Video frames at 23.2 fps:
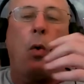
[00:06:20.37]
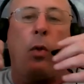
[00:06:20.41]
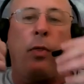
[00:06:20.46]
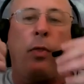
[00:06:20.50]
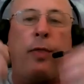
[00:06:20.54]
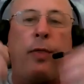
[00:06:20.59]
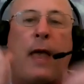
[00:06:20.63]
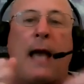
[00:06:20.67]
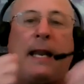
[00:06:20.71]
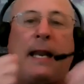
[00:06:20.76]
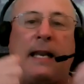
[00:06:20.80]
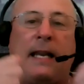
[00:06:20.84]

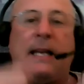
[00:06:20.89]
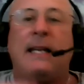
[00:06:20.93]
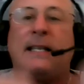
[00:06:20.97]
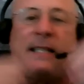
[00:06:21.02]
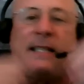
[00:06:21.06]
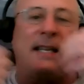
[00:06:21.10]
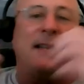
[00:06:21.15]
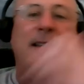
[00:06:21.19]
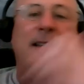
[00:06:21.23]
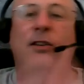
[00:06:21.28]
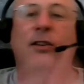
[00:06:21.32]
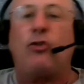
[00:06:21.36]
that it is
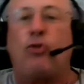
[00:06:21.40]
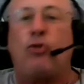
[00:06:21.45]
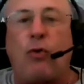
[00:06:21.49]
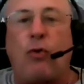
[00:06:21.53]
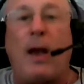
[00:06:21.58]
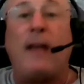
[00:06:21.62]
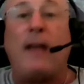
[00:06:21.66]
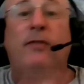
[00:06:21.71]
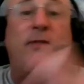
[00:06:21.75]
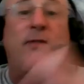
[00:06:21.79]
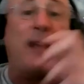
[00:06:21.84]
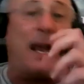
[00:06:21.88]
in
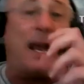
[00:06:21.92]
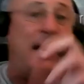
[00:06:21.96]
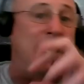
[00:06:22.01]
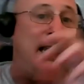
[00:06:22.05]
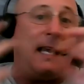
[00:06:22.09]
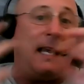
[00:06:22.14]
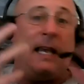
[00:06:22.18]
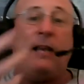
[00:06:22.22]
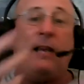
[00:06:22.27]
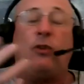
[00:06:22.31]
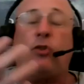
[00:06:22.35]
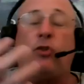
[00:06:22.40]
distress, and
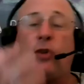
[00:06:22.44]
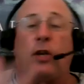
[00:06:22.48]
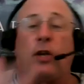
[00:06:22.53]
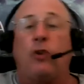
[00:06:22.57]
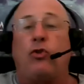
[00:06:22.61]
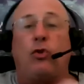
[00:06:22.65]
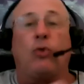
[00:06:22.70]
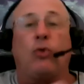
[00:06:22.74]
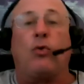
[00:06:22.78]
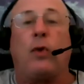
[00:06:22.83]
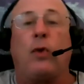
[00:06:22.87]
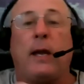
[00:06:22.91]
each
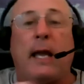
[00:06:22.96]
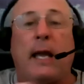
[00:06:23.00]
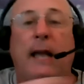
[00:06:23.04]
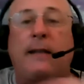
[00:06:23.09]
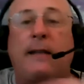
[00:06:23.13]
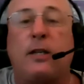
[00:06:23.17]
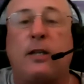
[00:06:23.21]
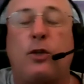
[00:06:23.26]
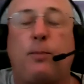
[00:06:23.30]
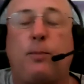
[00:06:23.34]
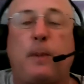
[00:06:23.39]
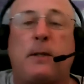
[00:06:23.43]
tissue
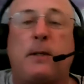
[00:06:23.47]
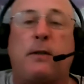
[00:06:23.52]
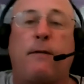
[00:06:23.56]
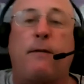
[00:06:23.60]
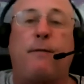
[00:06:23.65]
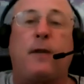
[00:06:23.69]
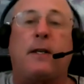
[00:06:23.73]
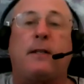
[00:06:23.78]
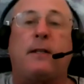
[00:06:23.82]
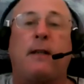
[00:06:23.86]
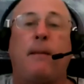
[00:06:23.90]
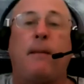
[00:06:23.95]
creates a
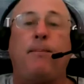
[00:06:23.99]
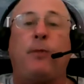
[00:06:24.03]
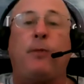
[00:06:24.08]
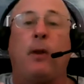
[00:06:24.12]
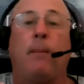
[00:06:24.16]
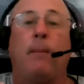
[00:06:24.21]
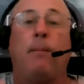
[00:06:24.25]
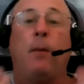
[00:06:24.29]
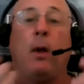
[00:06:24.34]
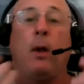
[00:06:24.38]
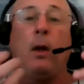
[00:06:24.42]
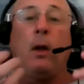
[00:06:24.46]
specific
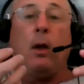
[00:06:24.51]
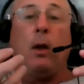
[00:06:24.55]
symptom